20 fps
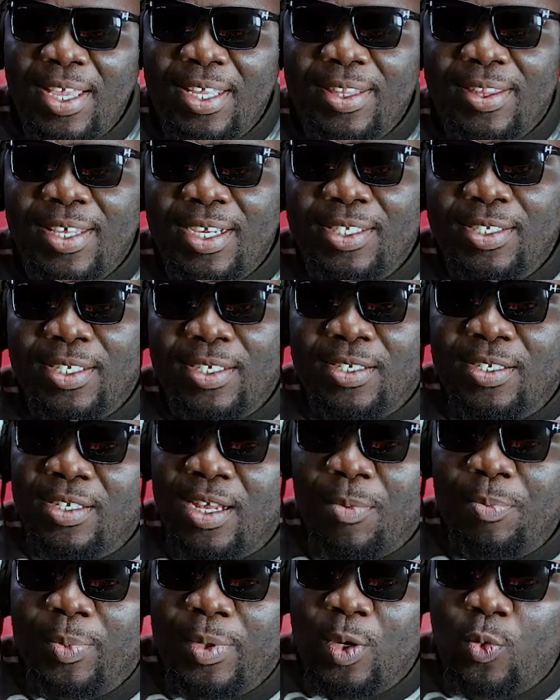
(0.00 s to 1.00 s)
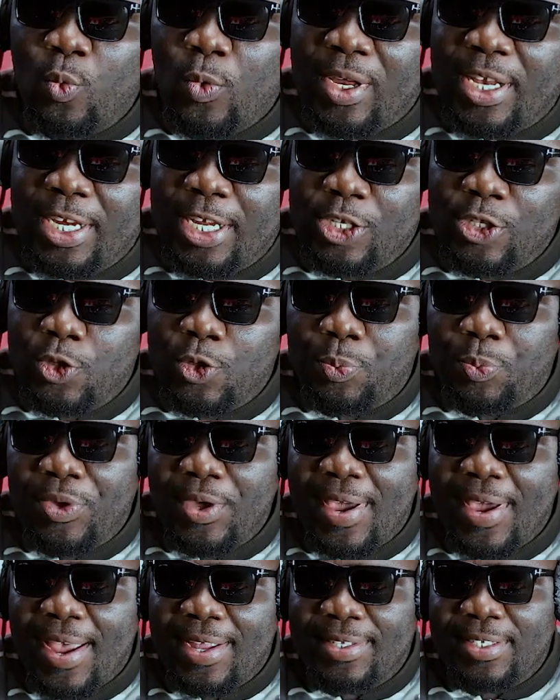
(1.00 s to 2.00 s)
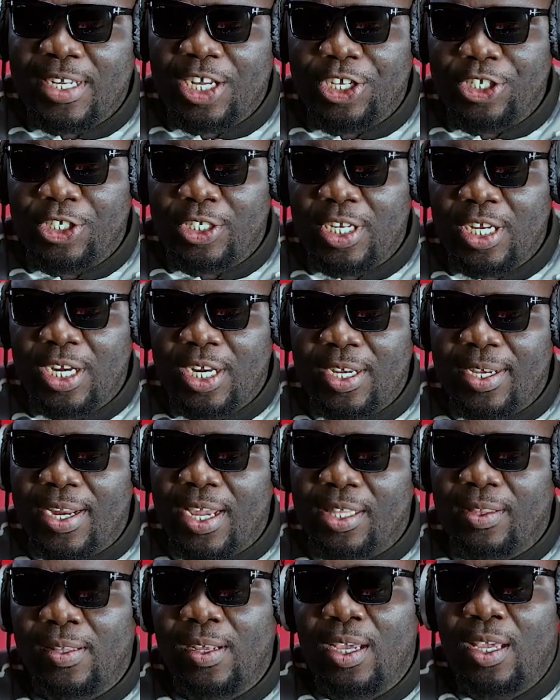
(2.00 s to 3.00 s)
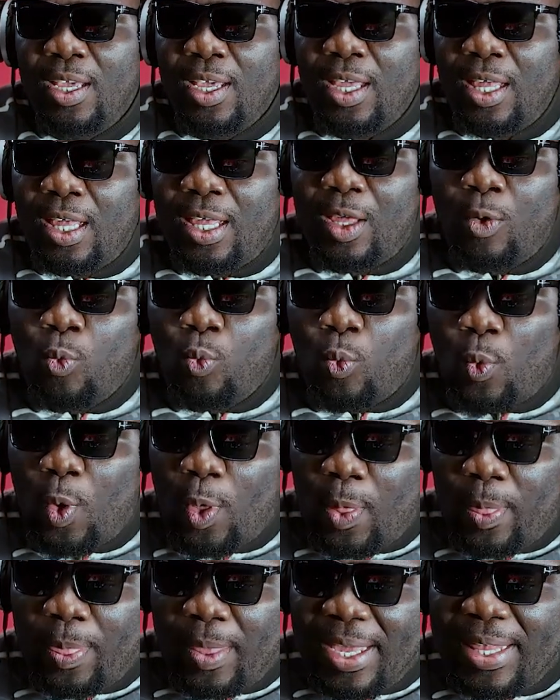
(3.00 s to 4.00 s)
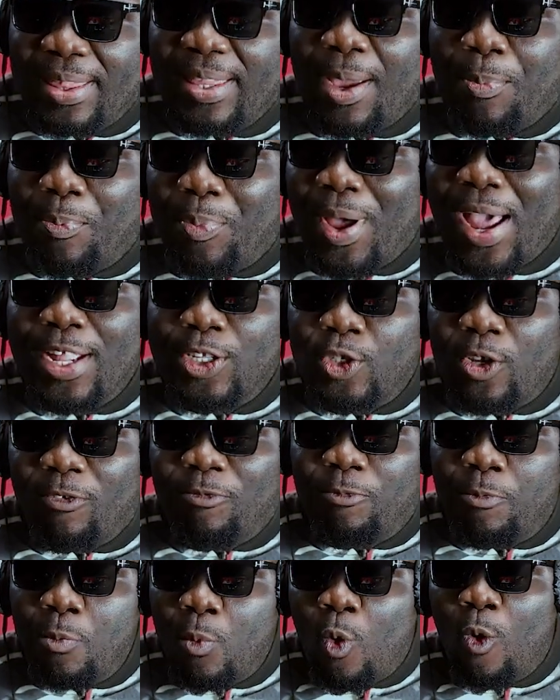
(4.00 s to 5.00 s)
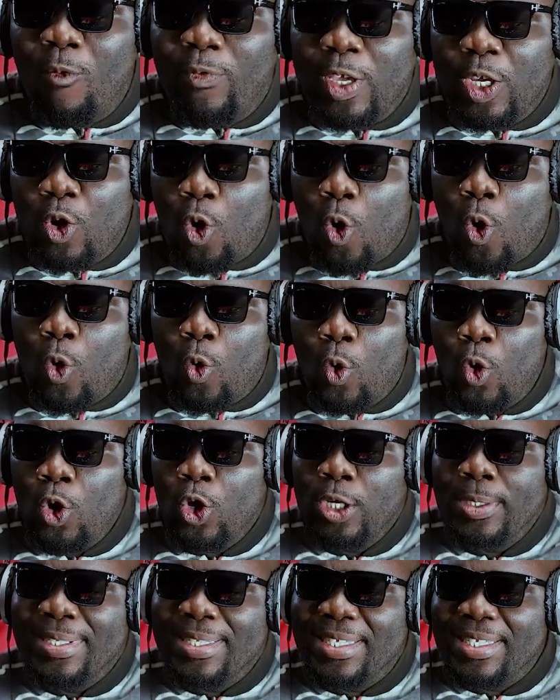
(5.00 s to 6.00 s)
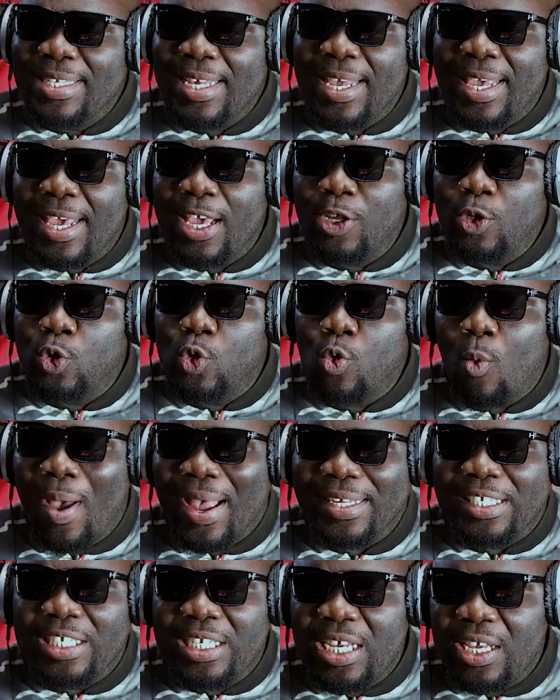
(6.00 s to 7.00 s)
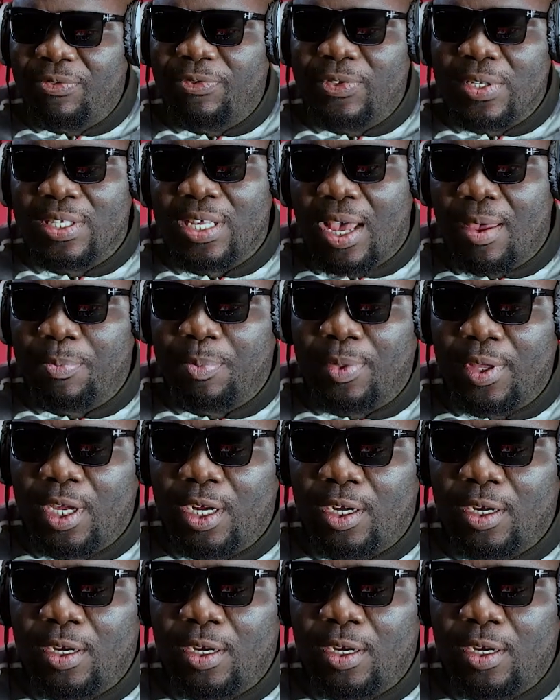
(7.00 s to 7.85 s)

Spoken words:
this is something we need to pay attention in, that in the part of moving or seeking to achieve something,